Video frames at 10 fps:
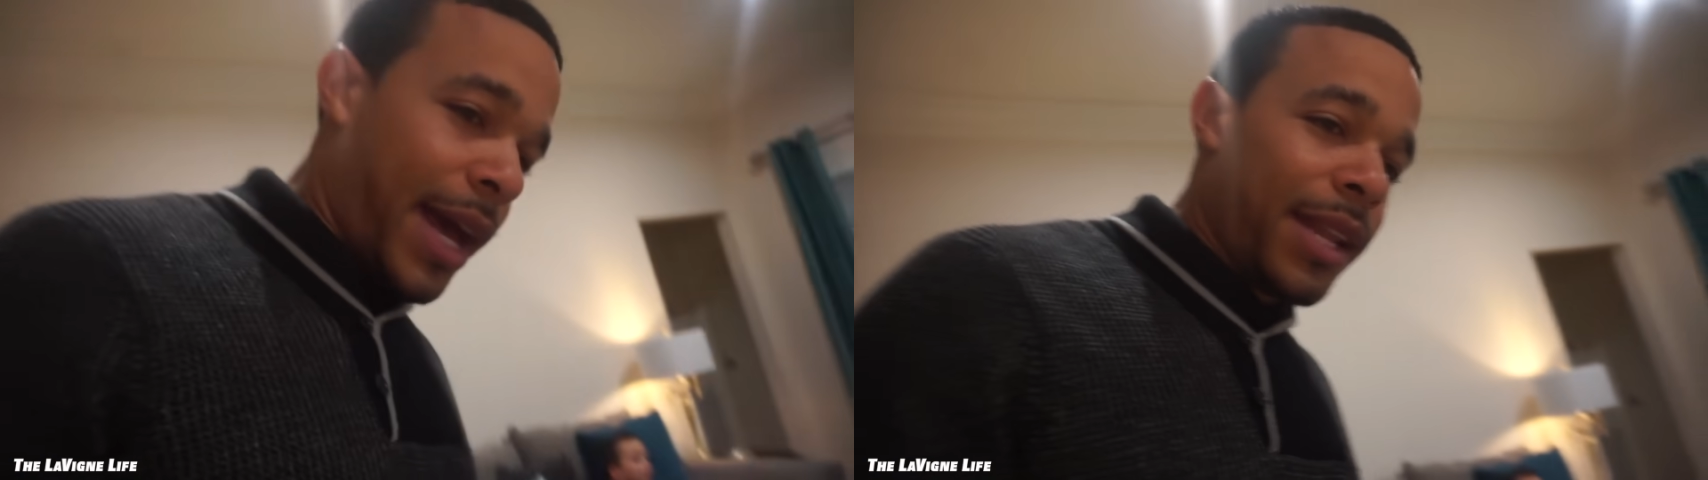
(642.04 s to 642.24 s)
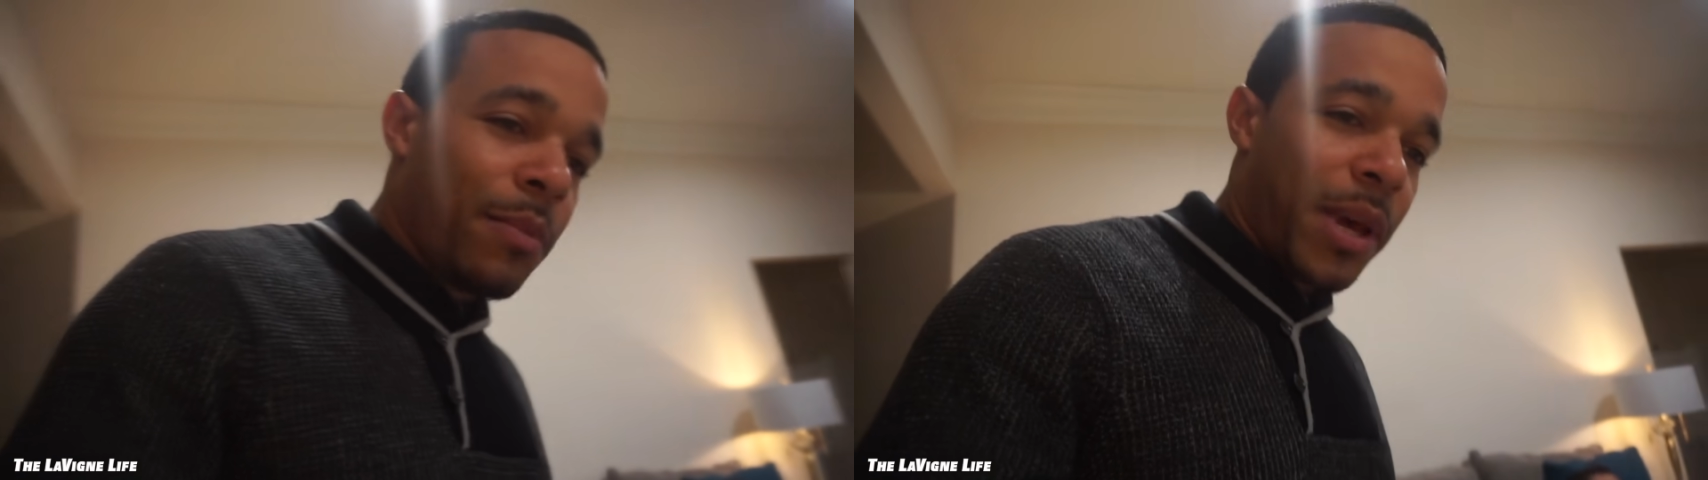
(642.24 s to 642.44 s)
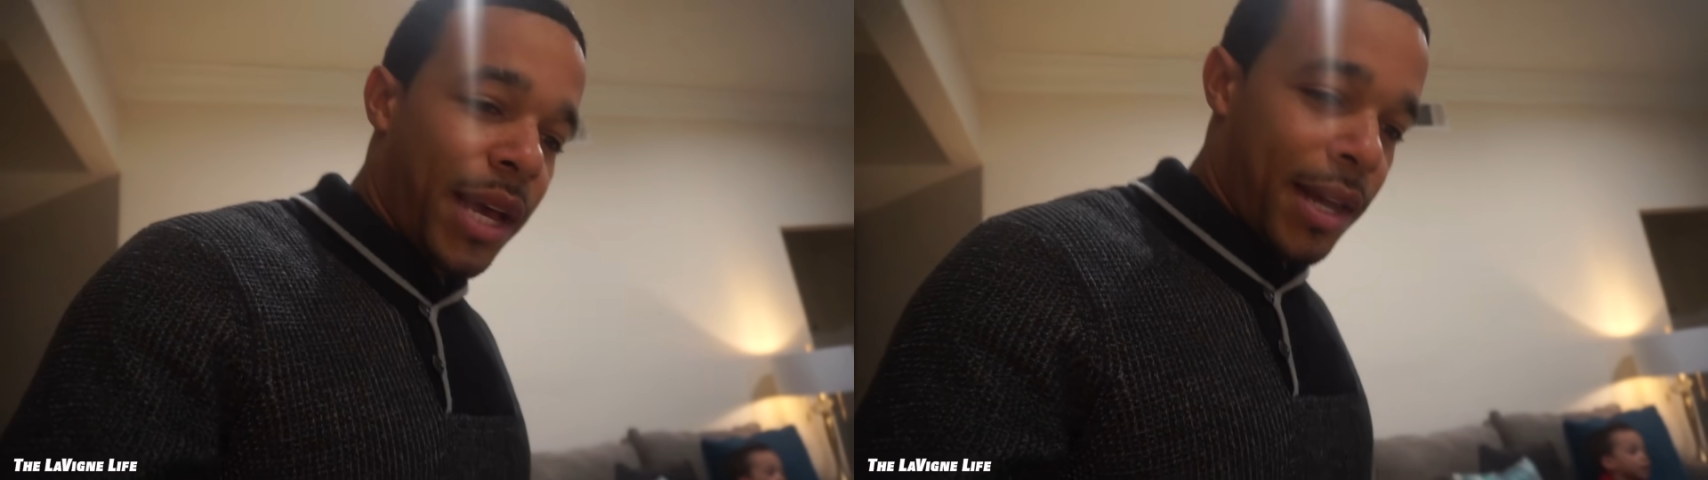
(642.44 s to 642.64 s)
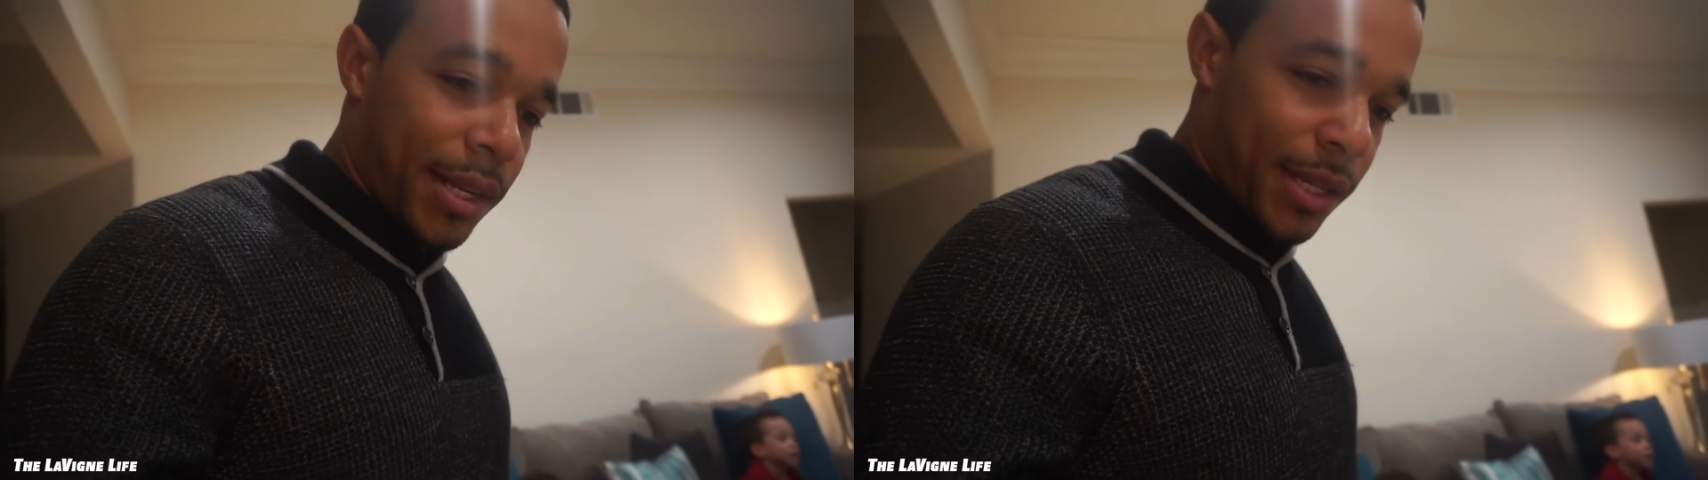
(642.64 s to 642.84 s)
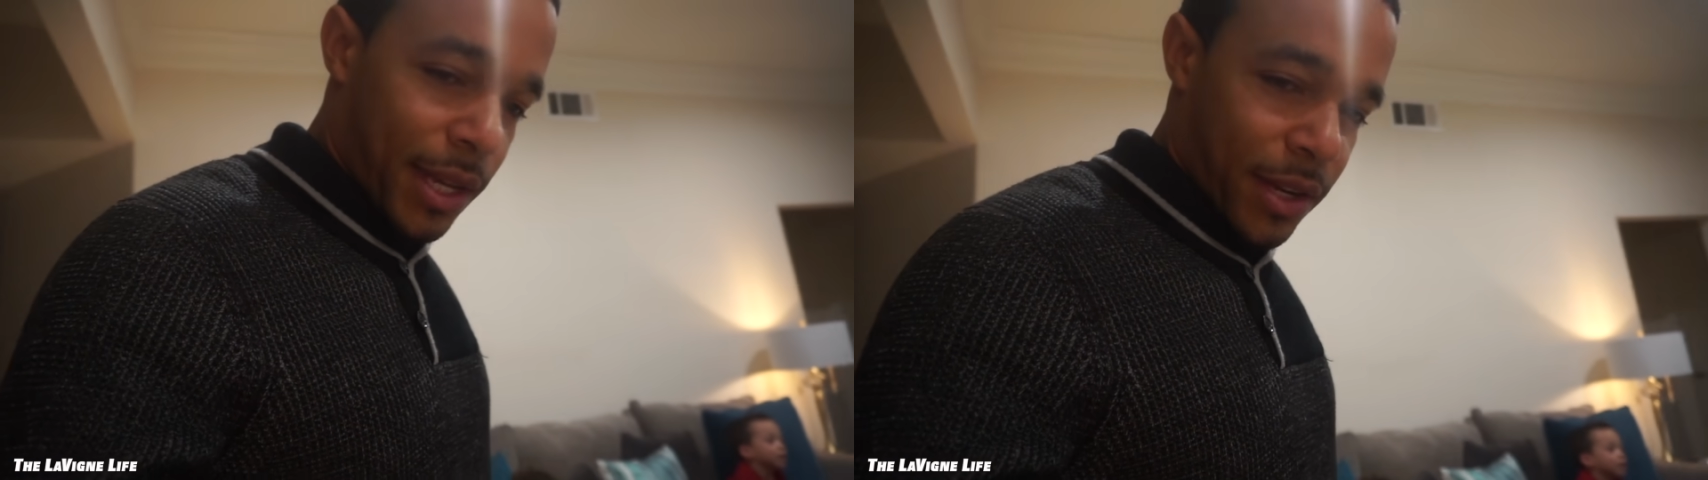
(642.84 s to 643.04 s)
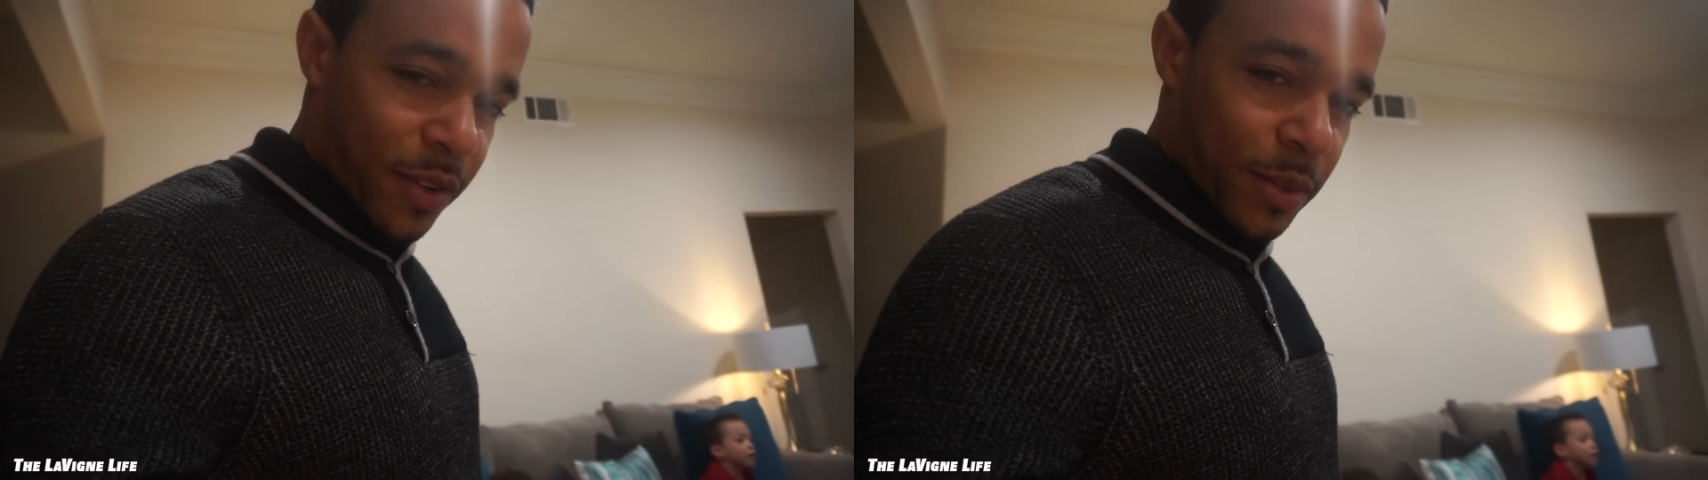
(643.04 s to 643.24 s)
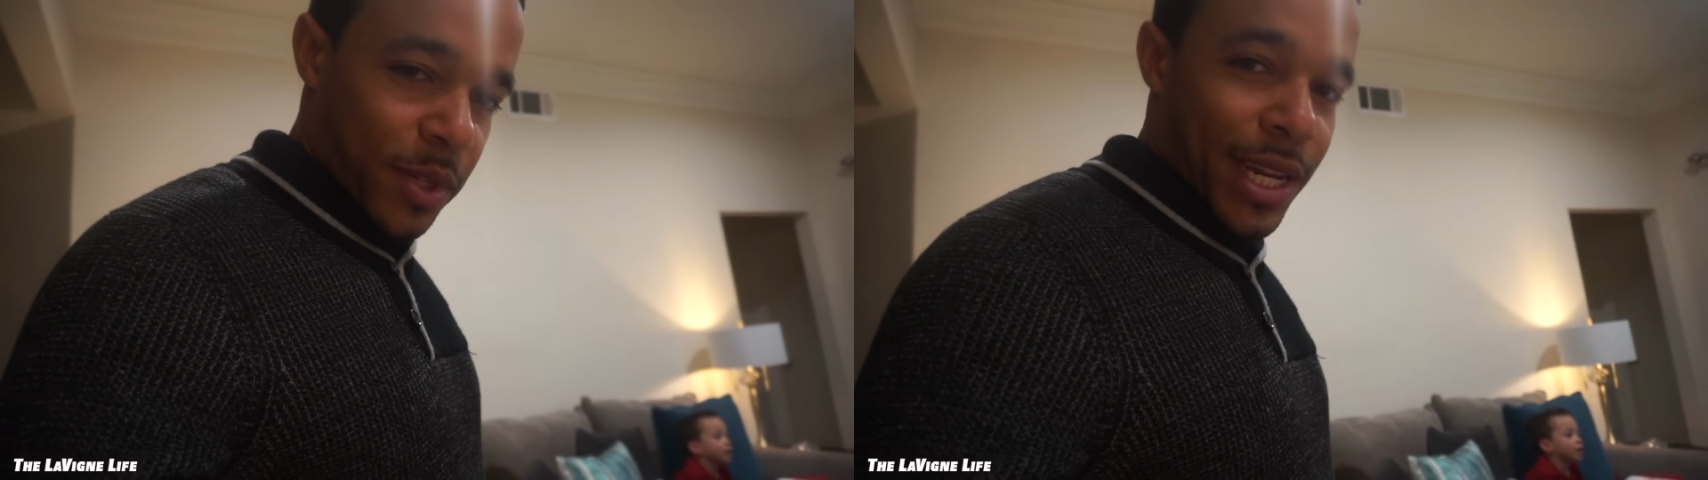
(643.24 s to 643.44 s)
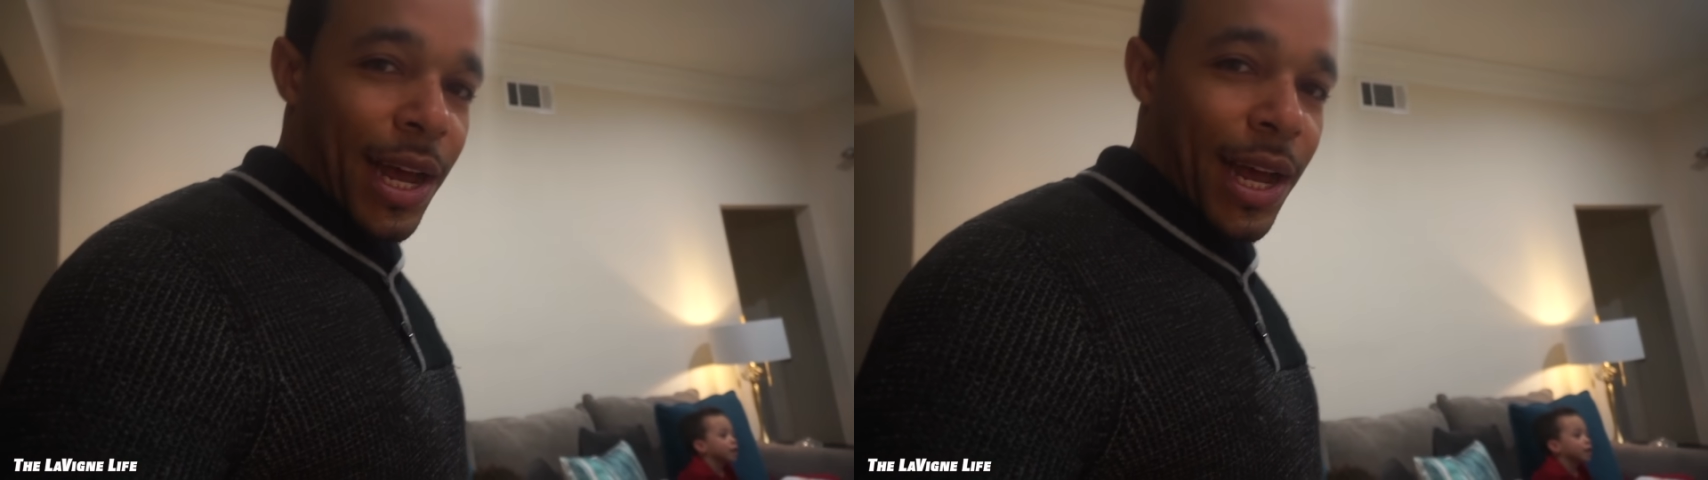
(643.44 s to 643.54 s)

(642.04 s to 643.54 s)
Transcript: I had to beg her to take a Christmas tree